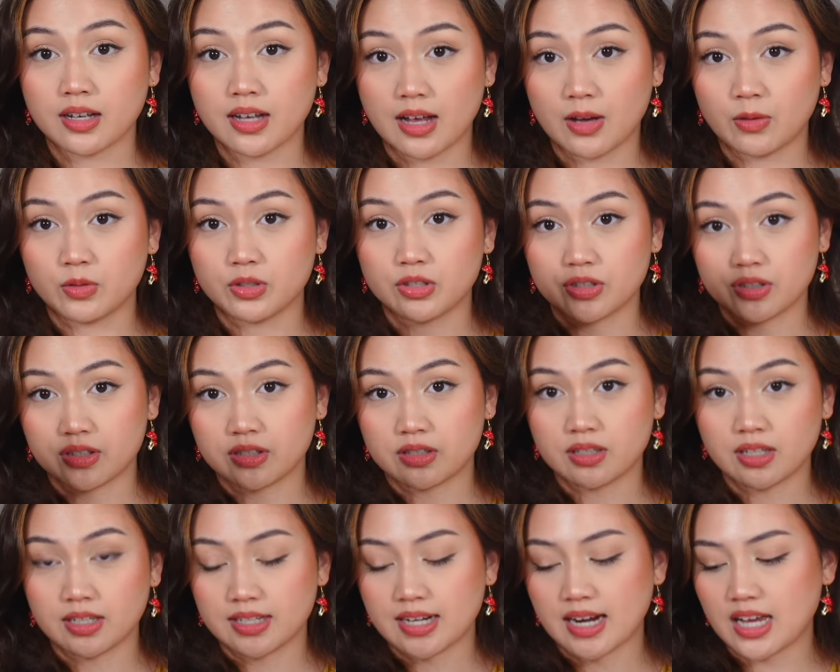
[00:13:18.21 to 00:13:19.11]
I would just
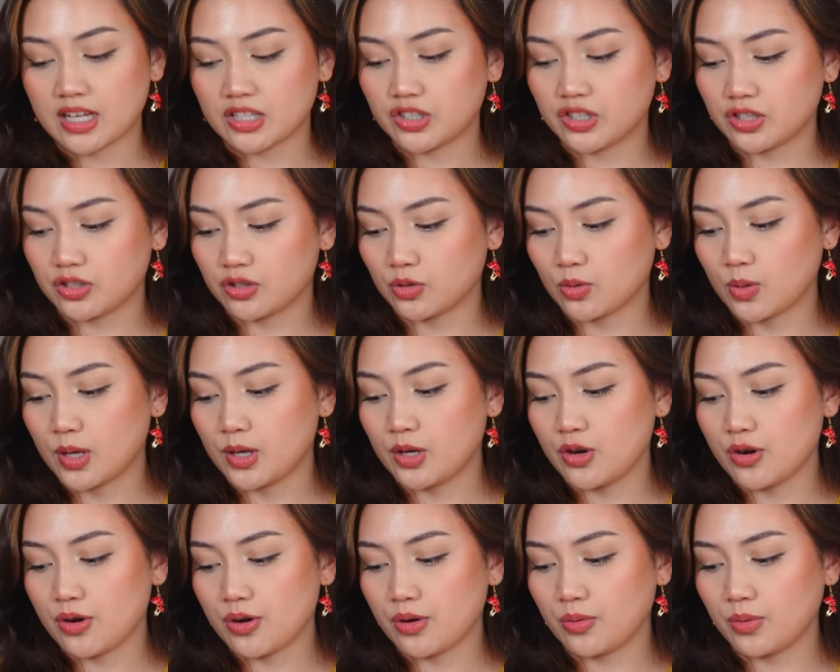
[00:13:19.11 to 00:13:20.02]
attach it so I
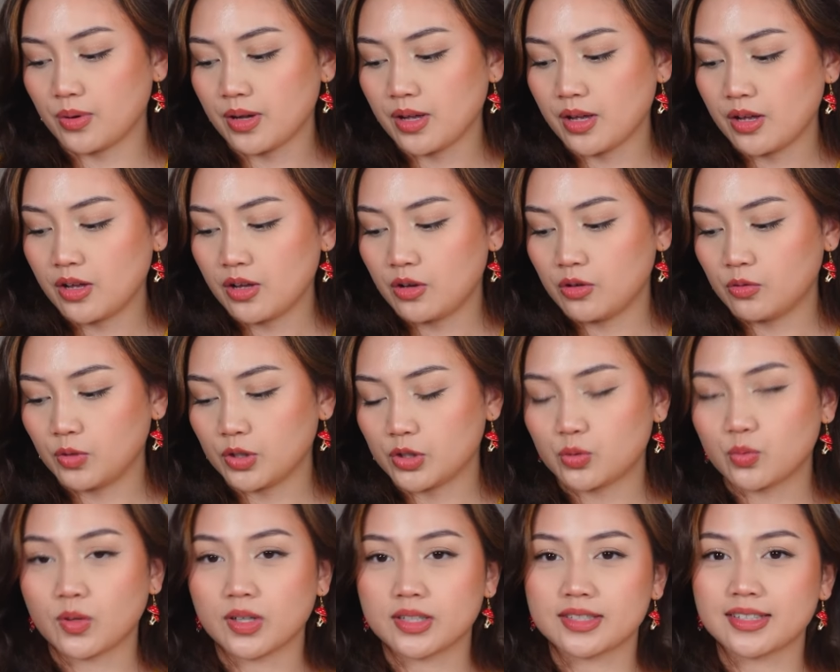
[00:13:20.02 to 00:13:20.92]
know
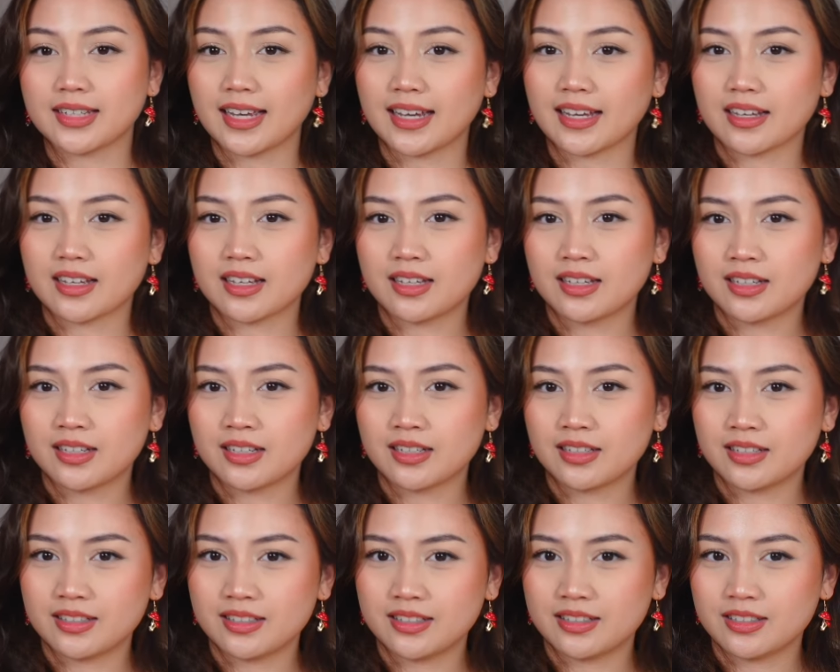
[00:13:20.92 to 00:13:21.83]
which one's like
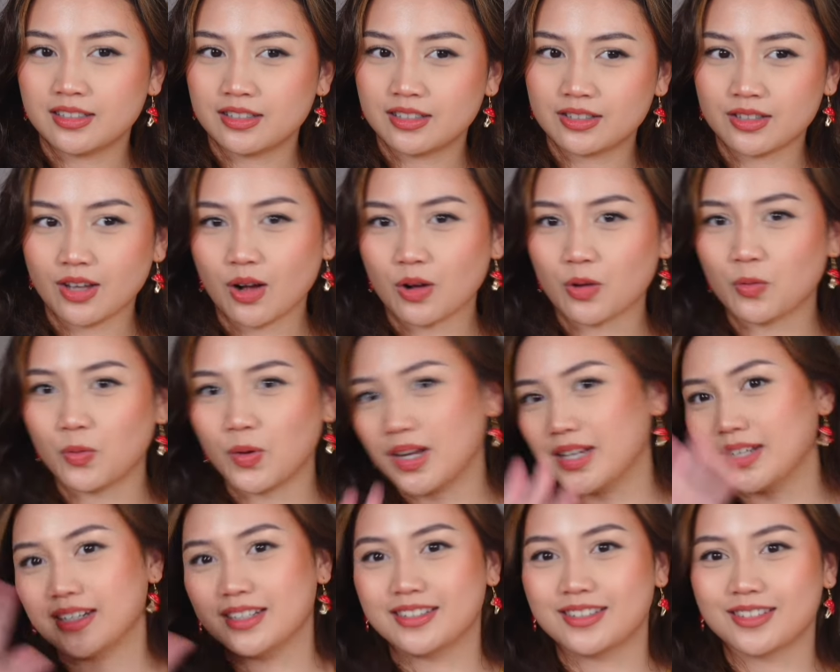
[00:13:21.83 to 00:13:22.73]
sock
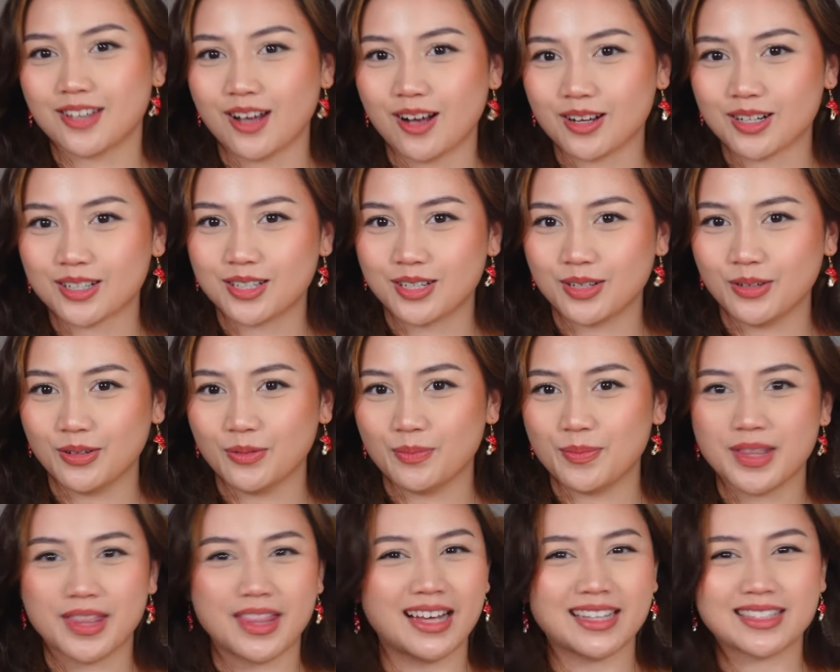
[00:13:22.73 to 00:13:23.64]
1 and sock 2,
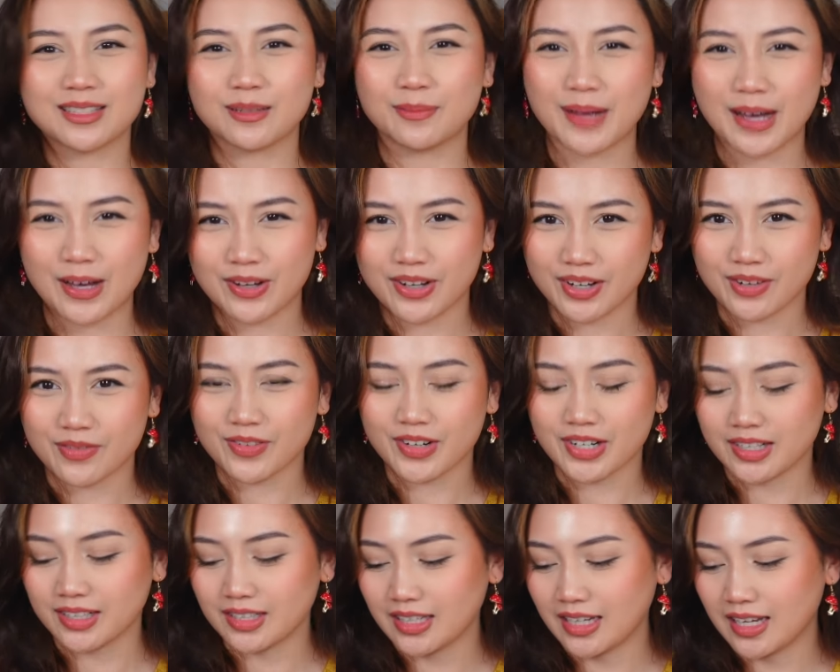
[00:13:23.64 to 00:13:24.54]
but that's about it
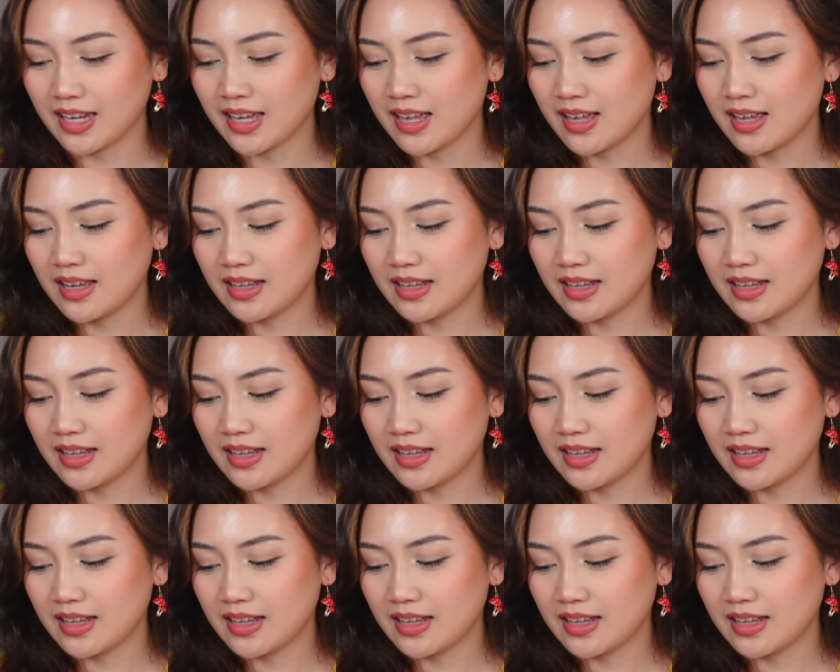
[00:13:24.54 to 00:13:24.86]
really.